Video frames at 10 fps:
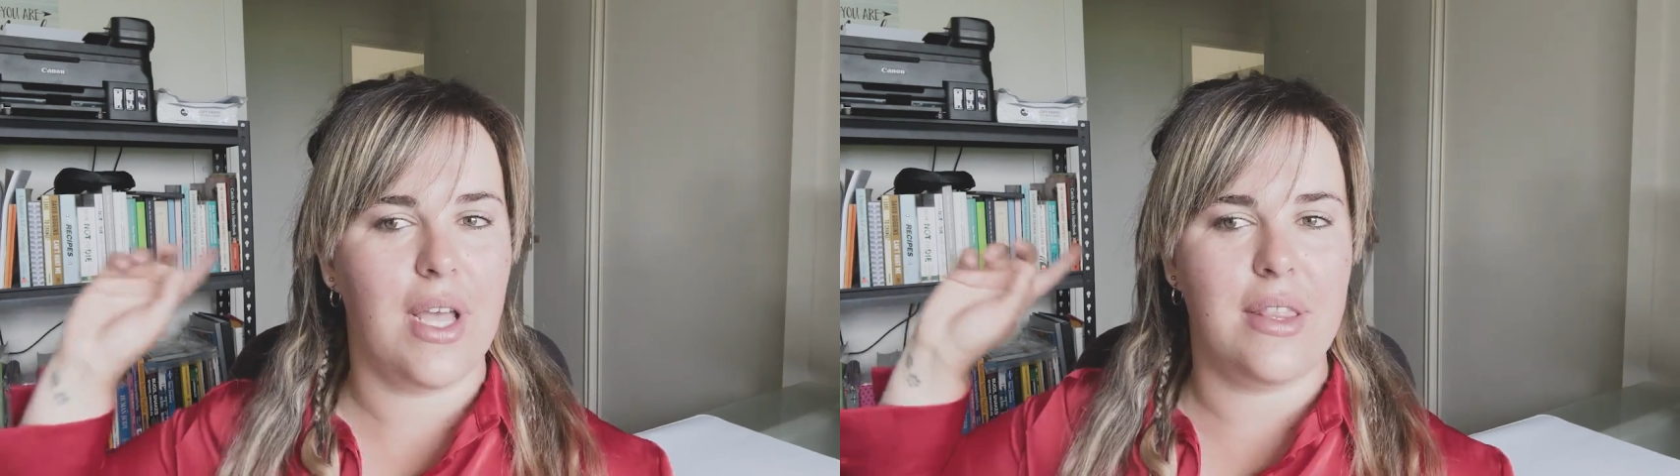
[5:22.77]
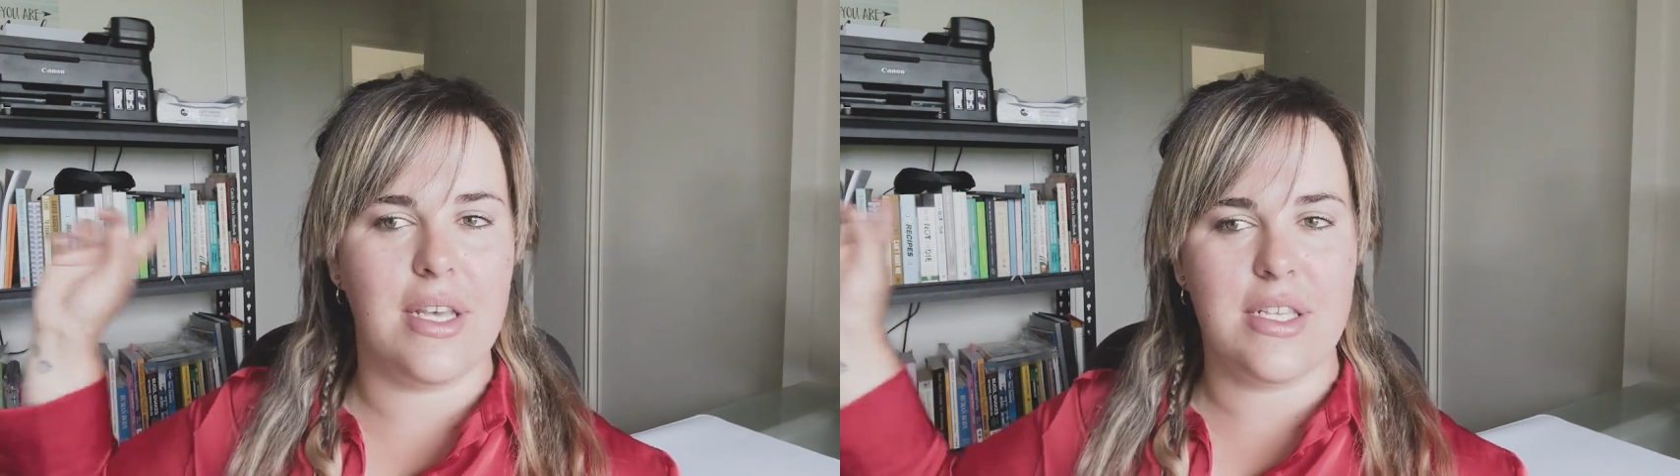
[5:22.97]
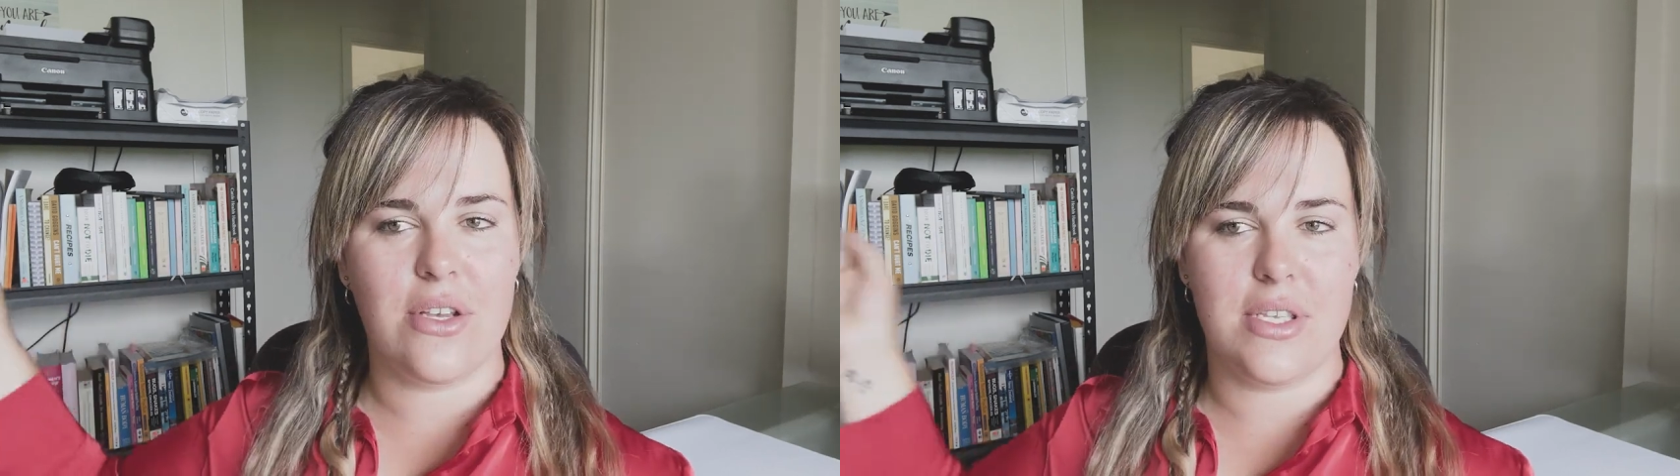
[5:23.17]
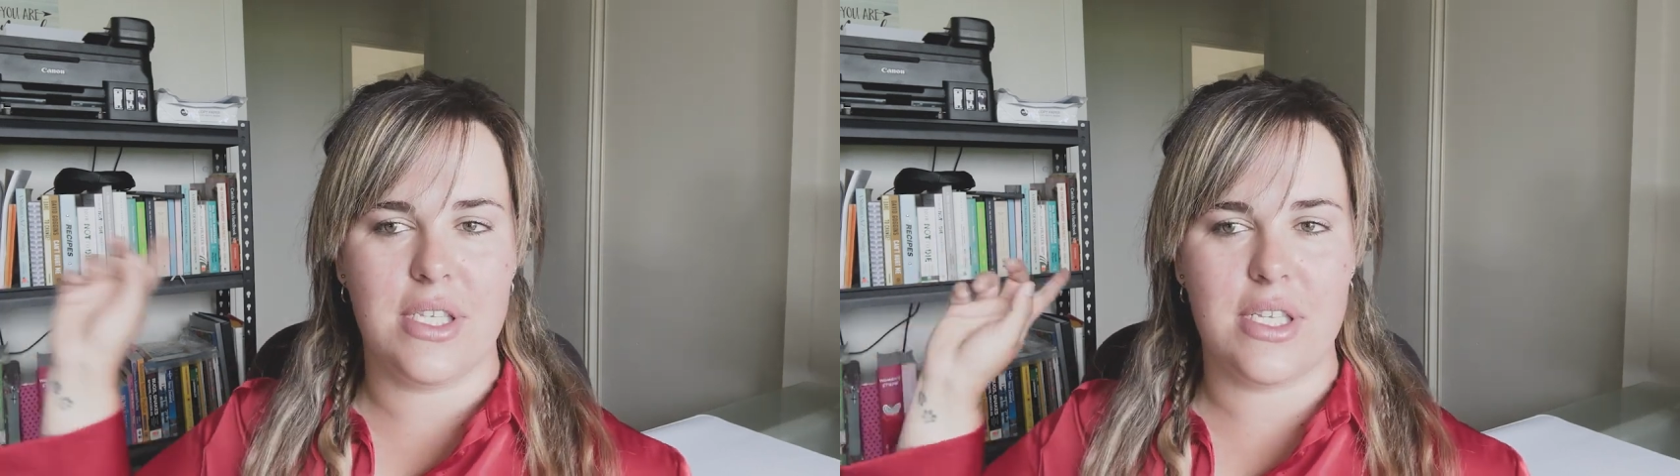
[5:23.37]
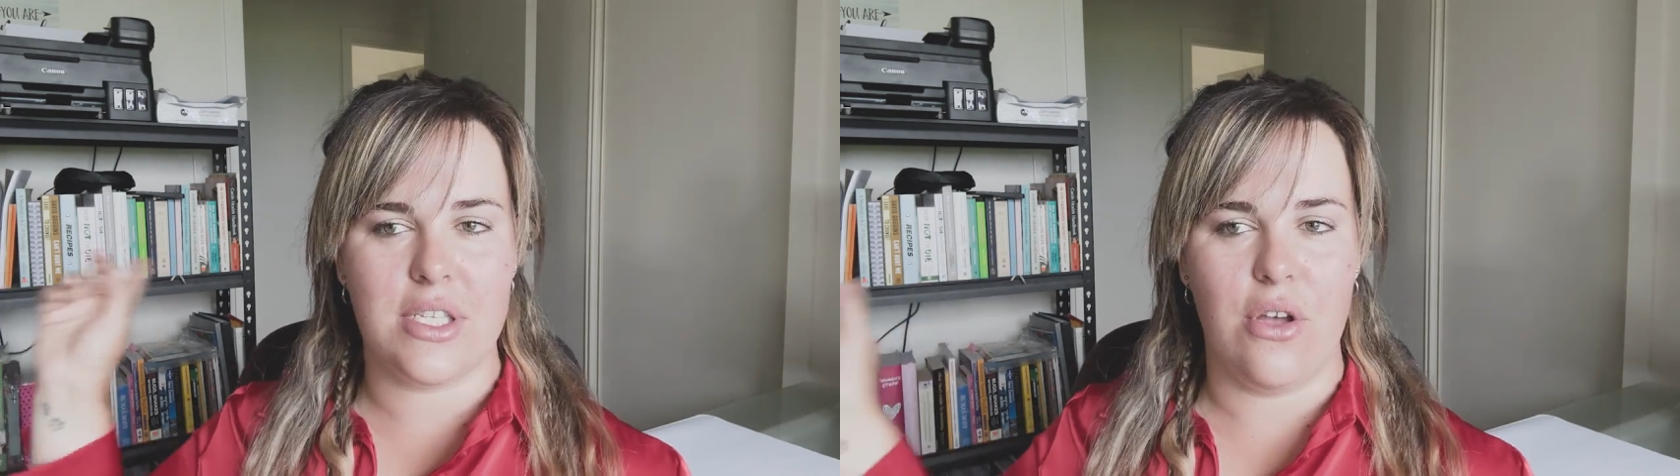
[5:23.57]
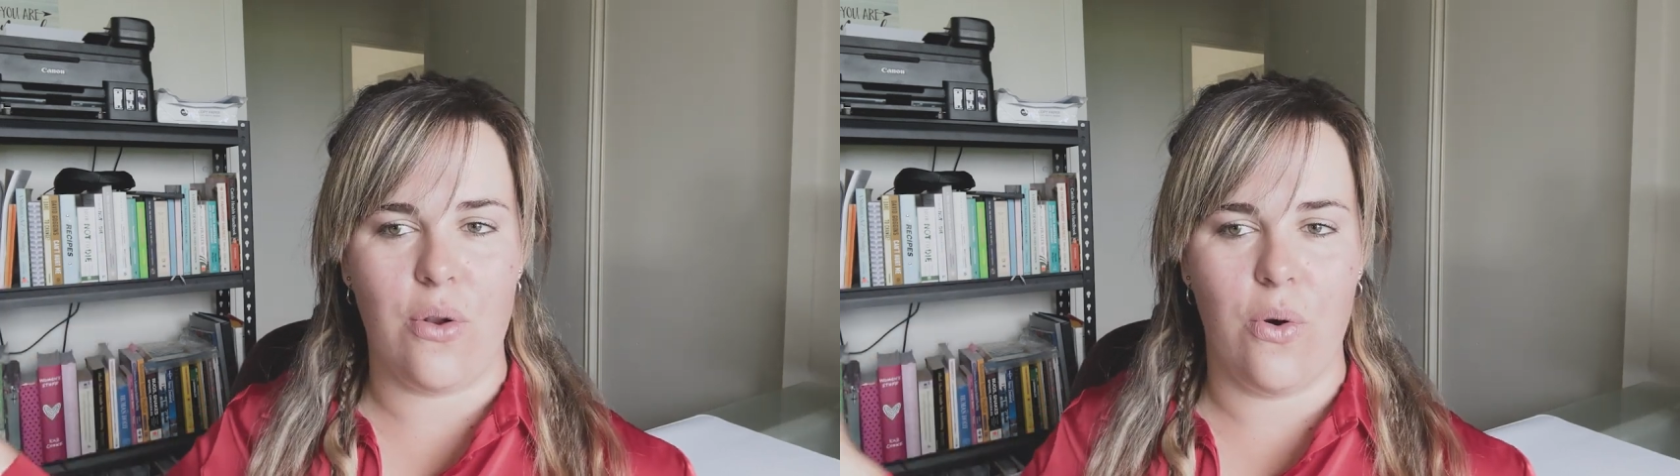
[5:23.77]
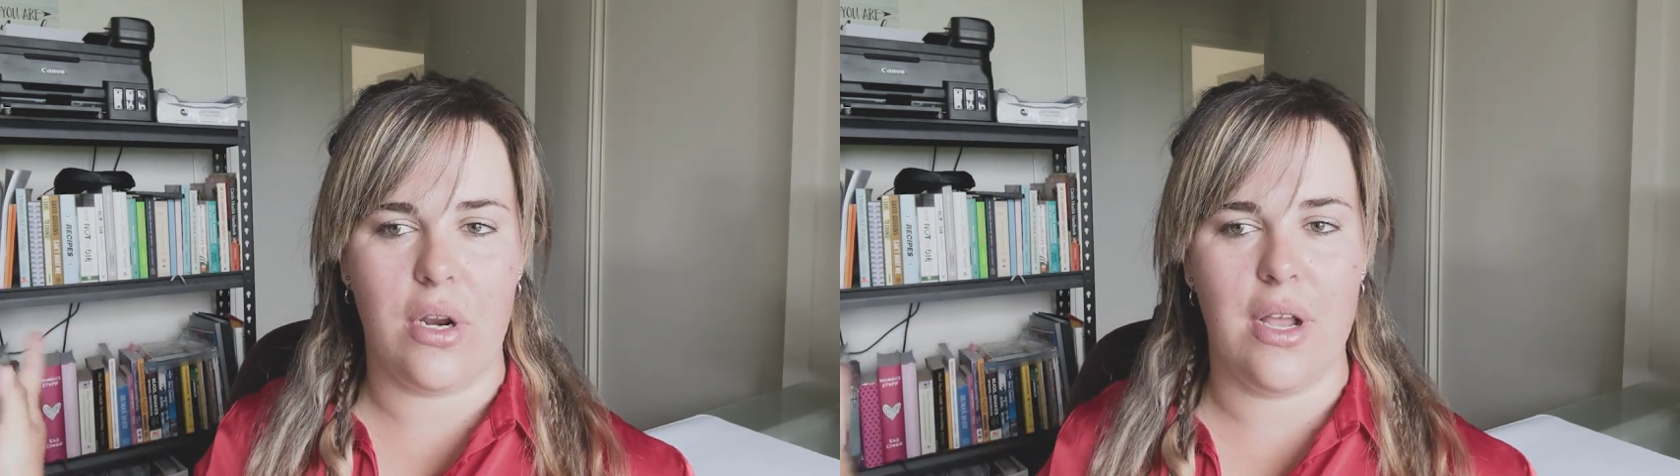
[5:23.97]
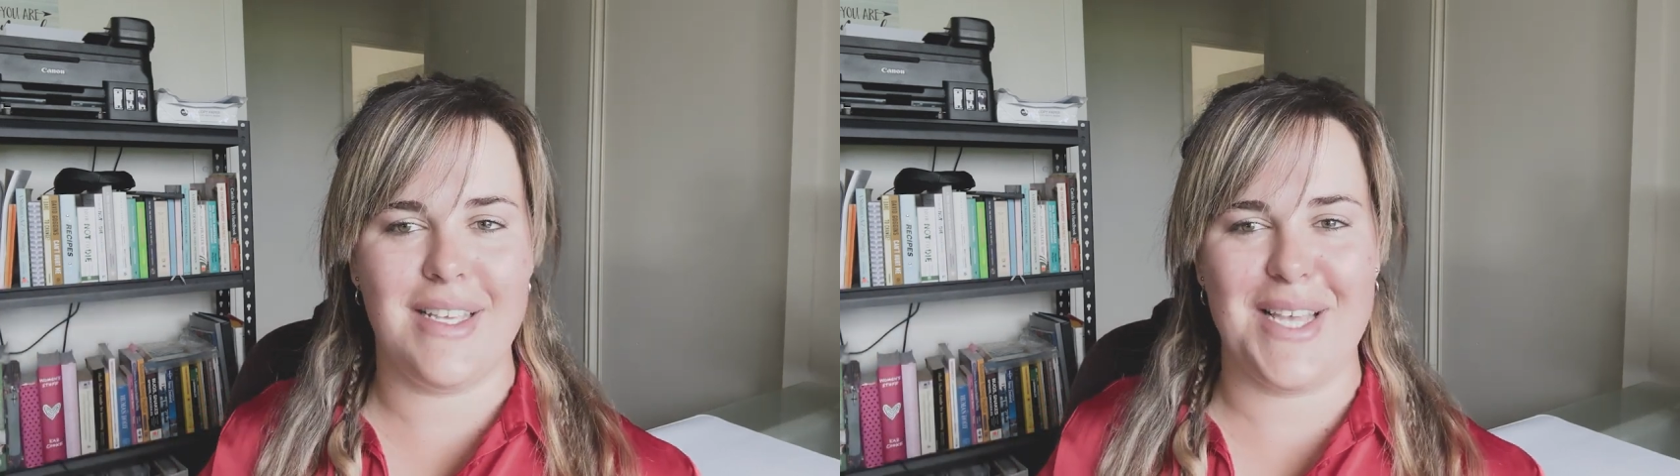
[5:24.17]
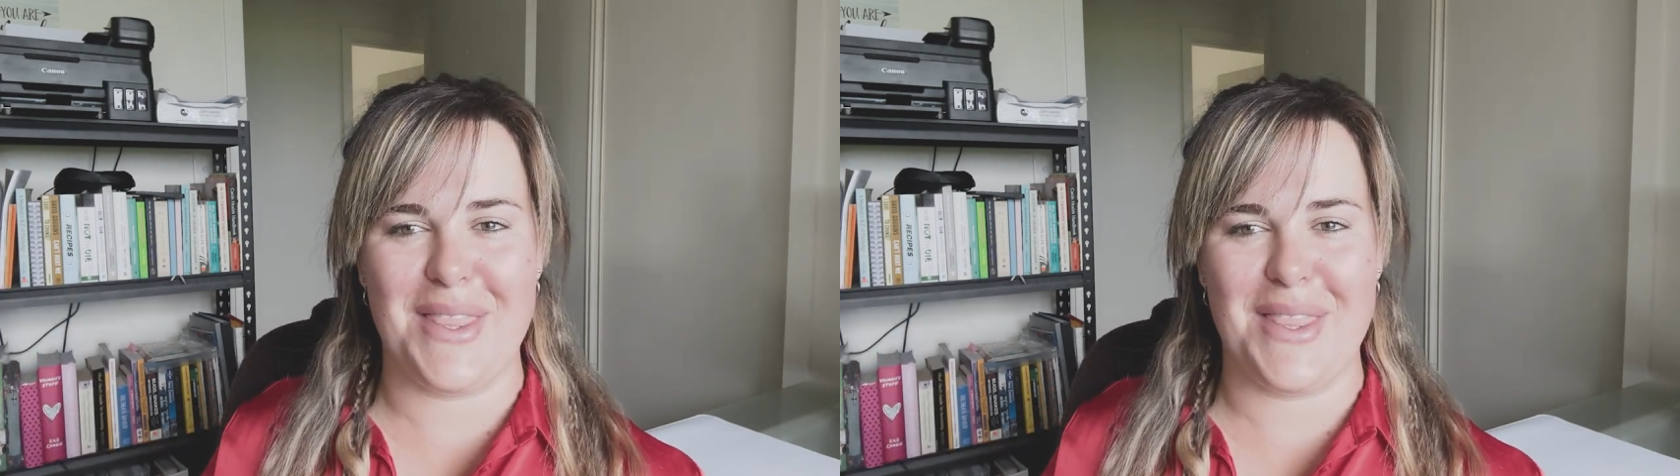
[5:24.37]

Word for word: at this because this is not organized